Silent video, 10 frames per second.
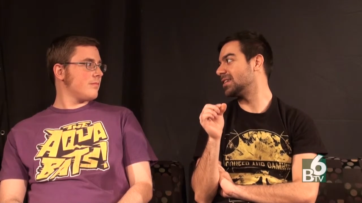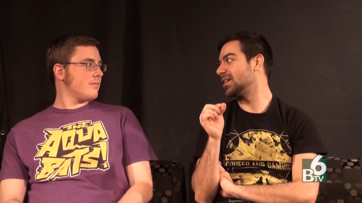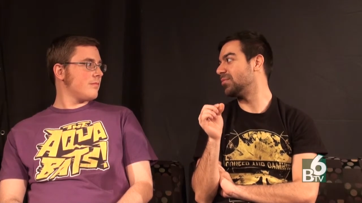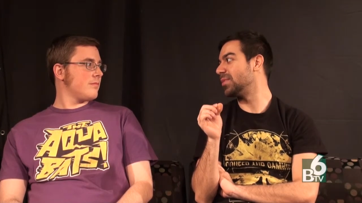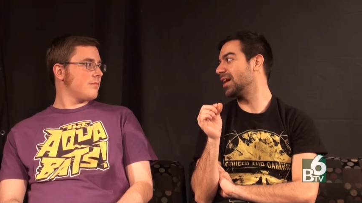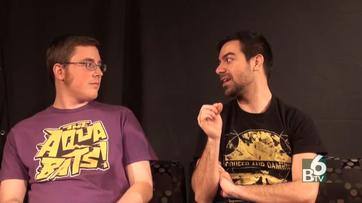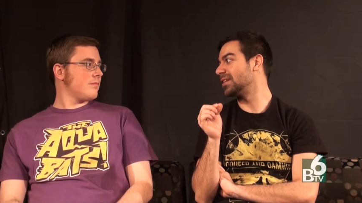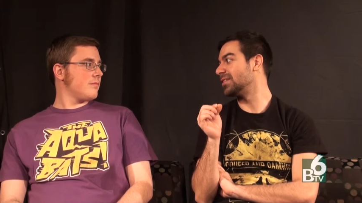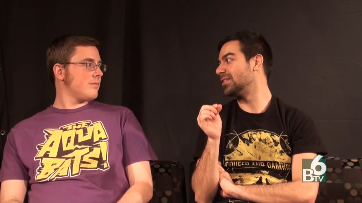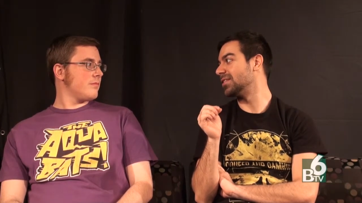Speaker 1: to come back
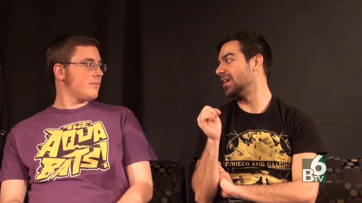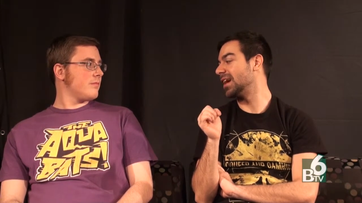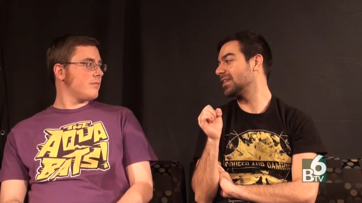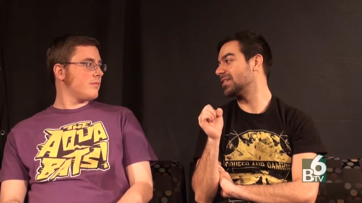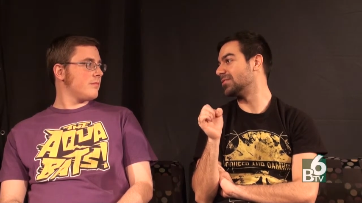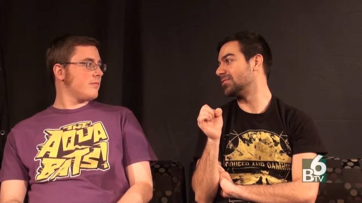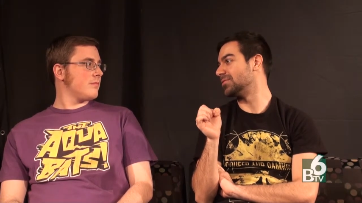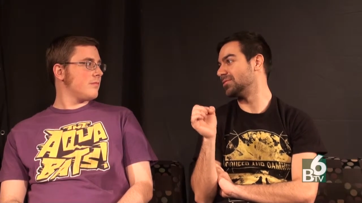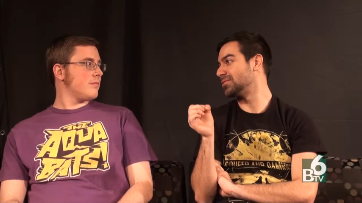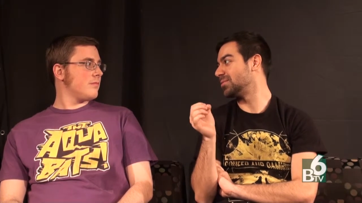into the acting role,
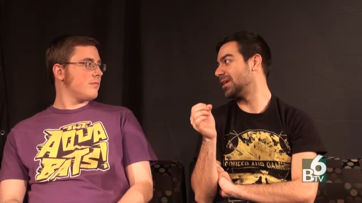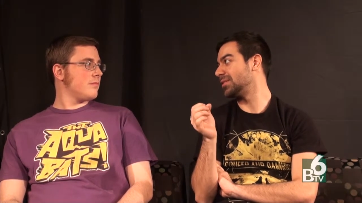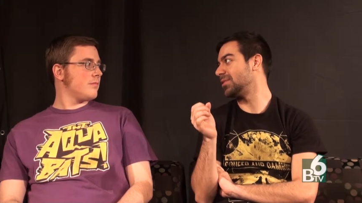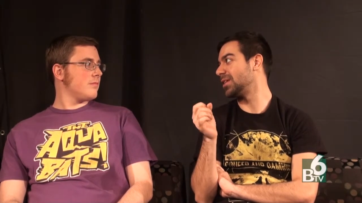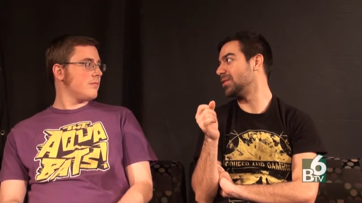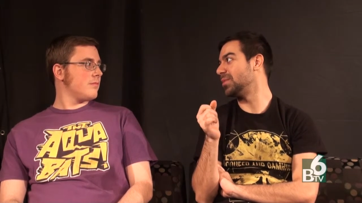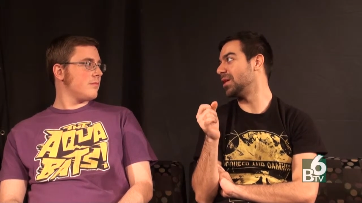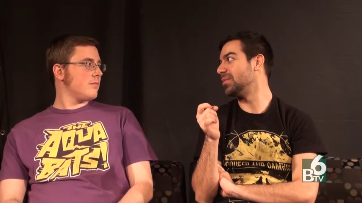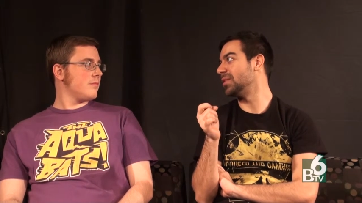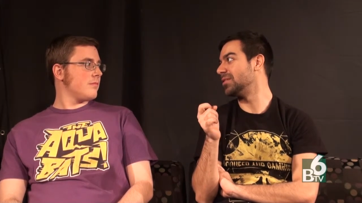just watch Rocky
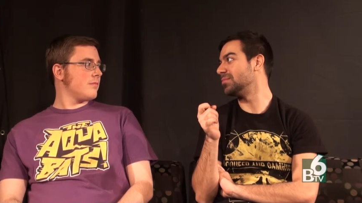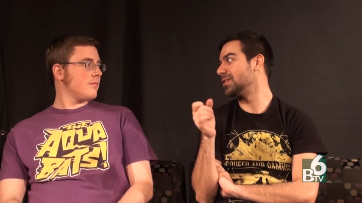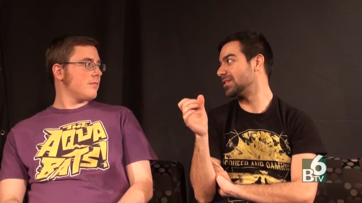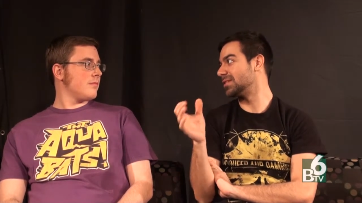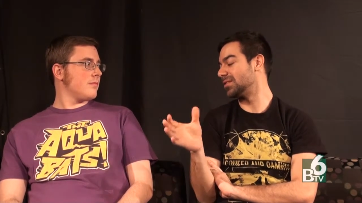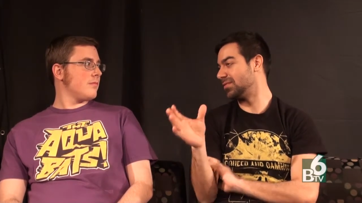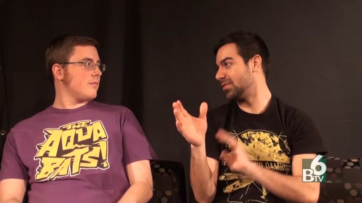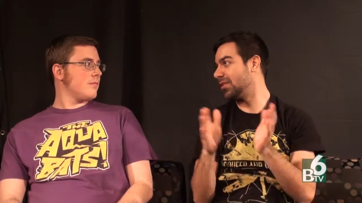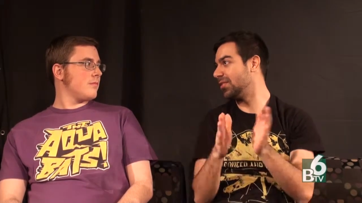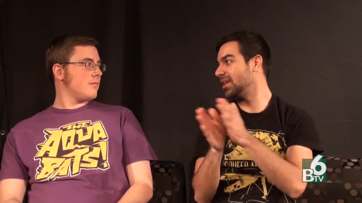Balboa because it's
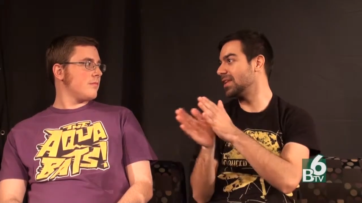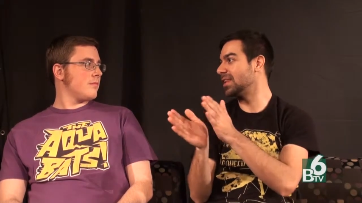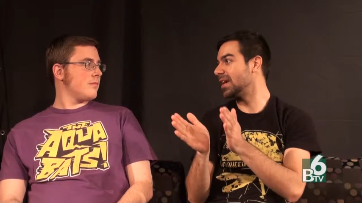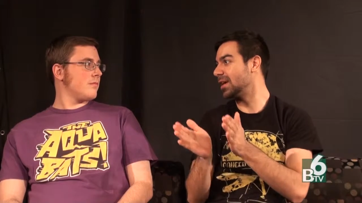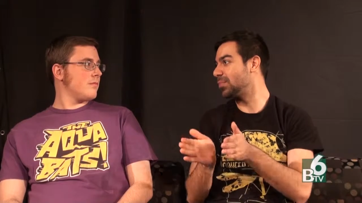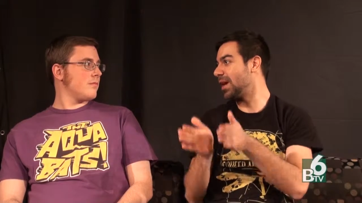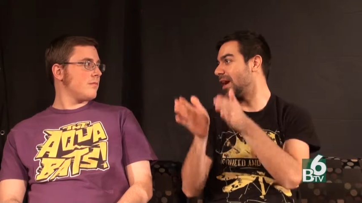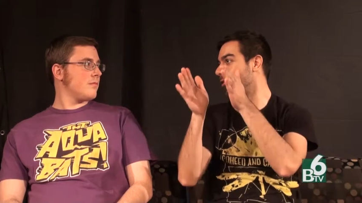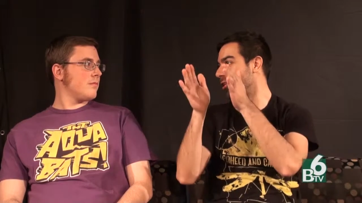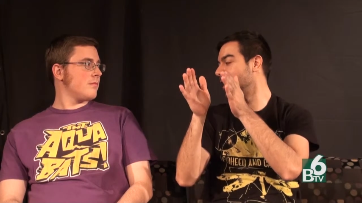very like
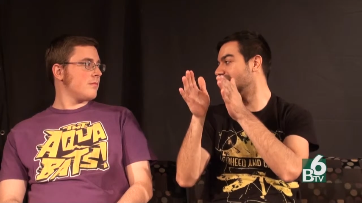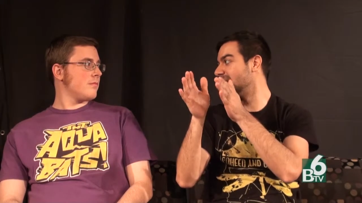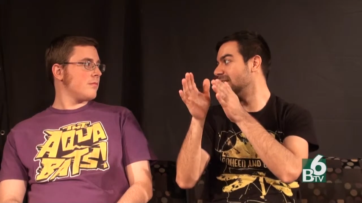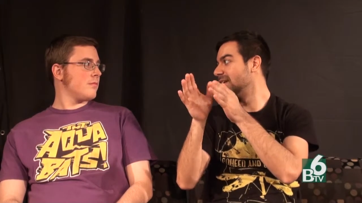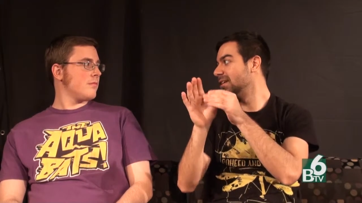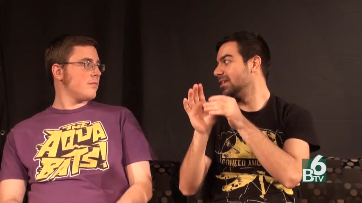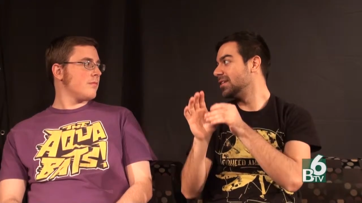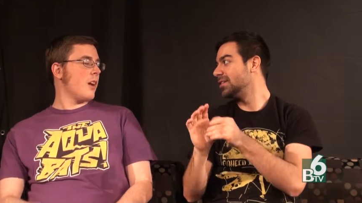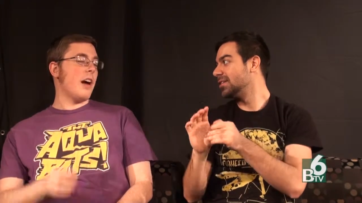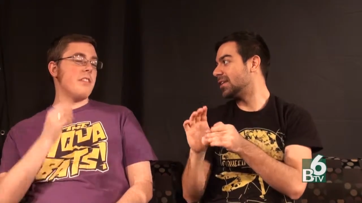parallel
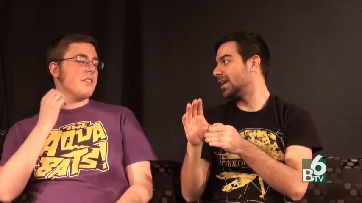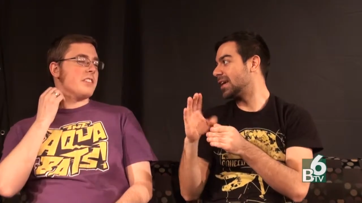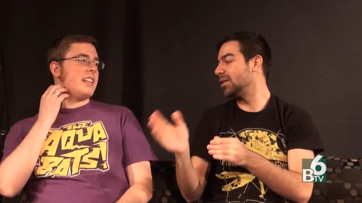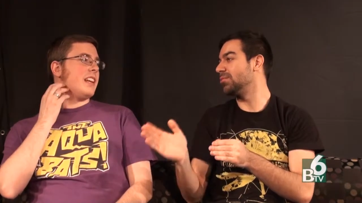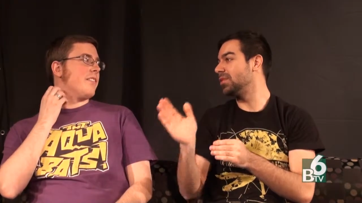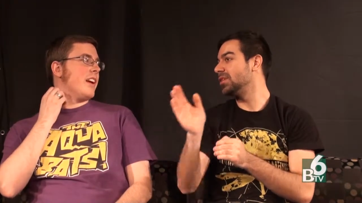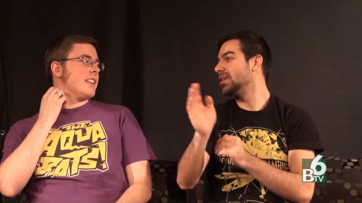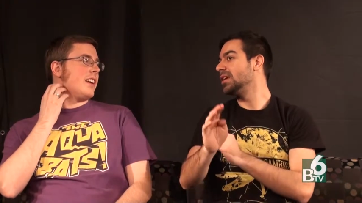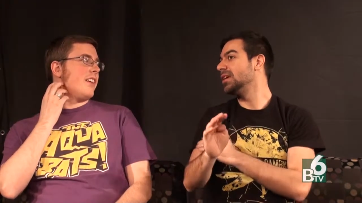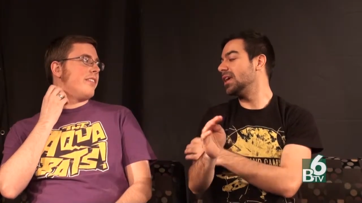
Speaker 2: I've never like seen him, it
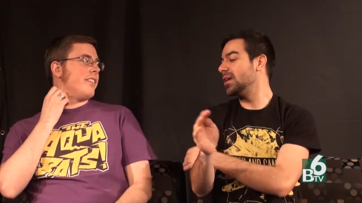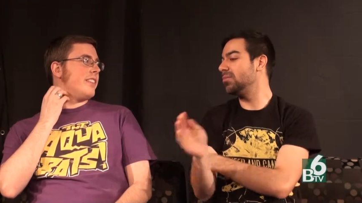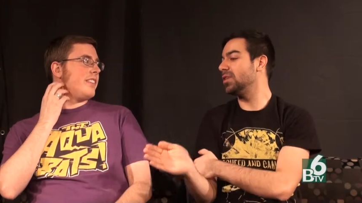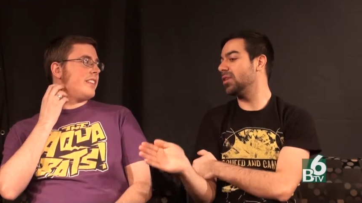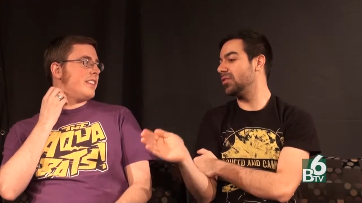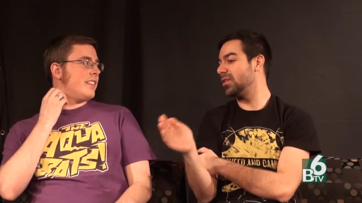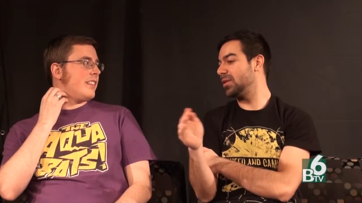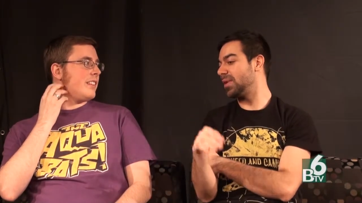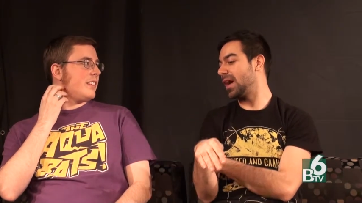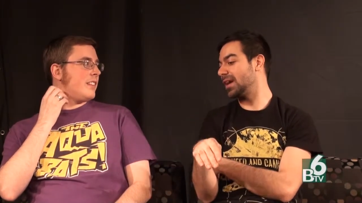
Speaker 1: myself. Him
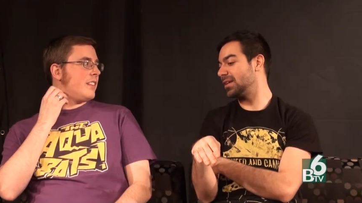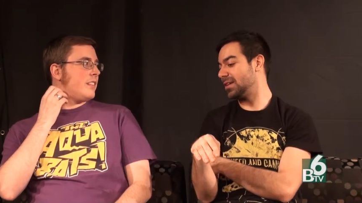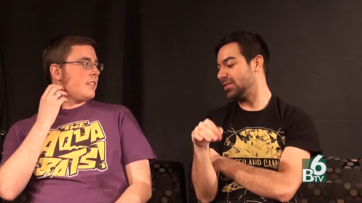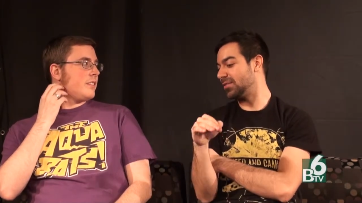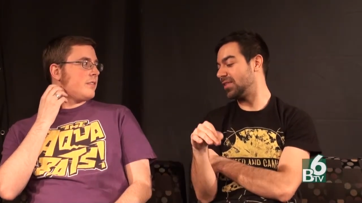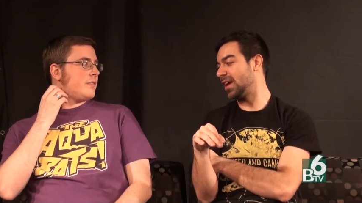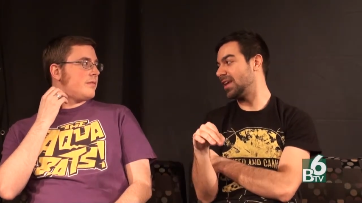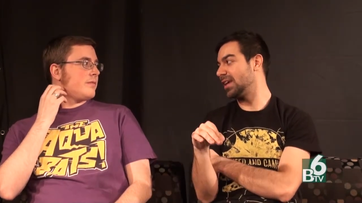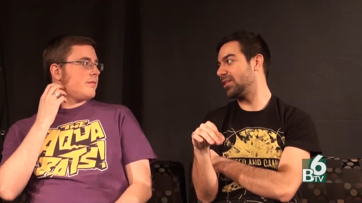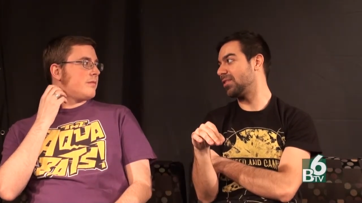going back into
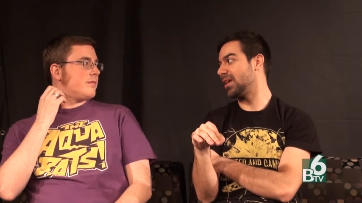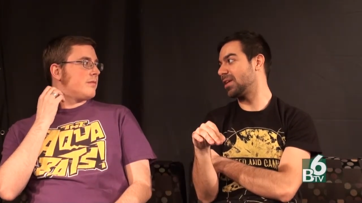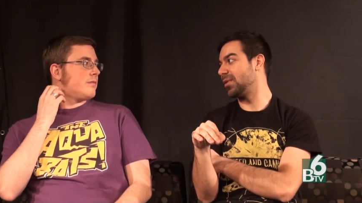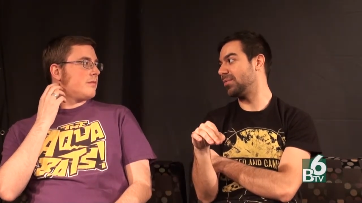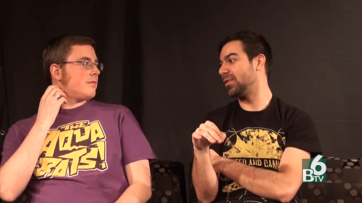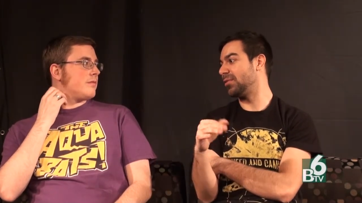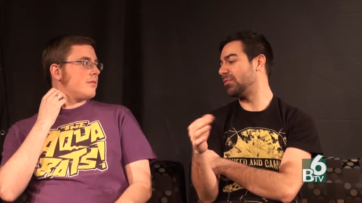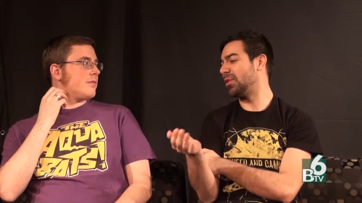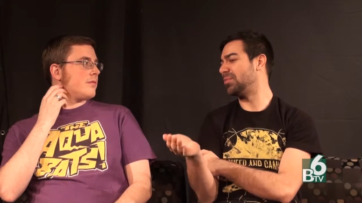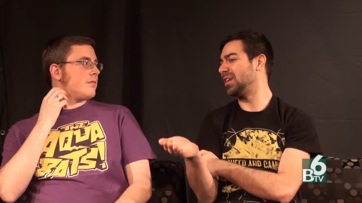fighting in Rocky Balboa
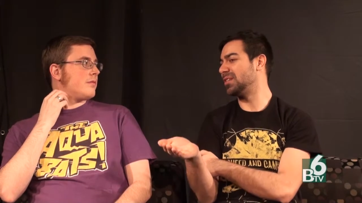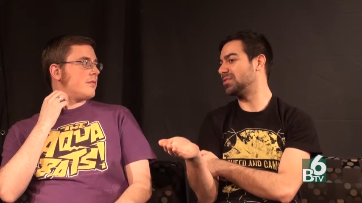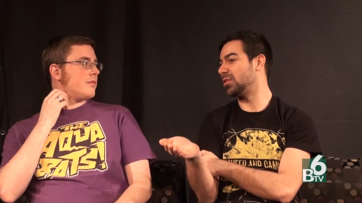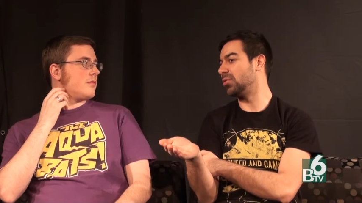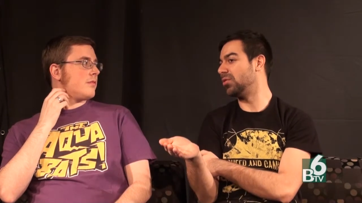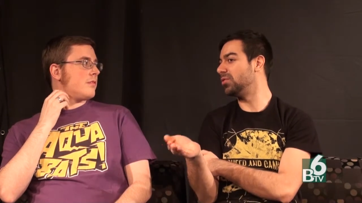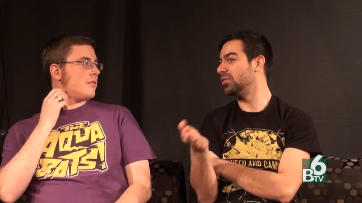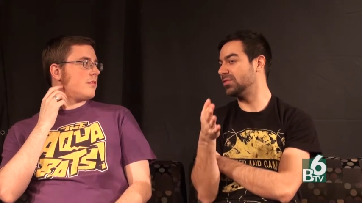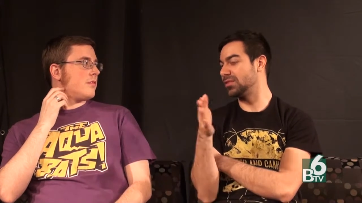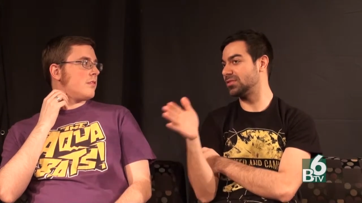while being so old
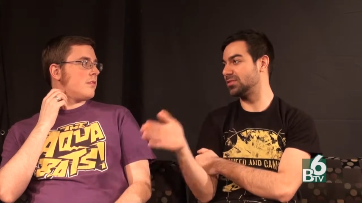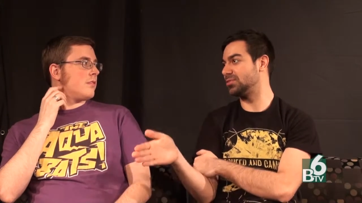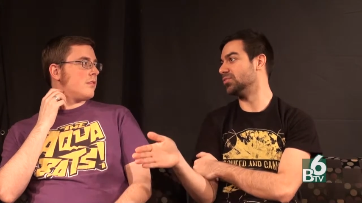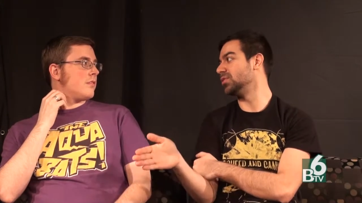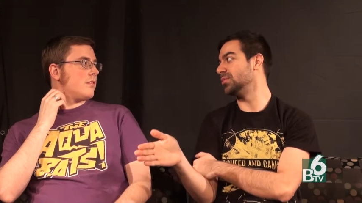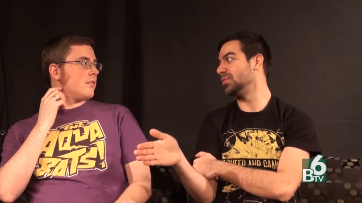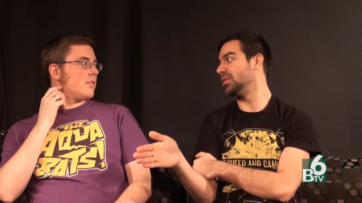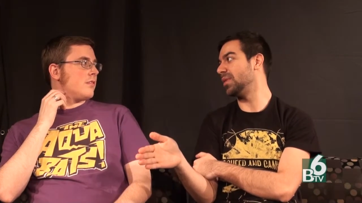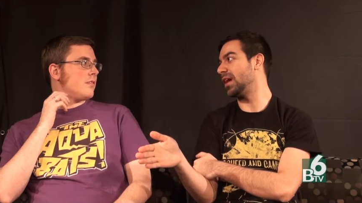is extremely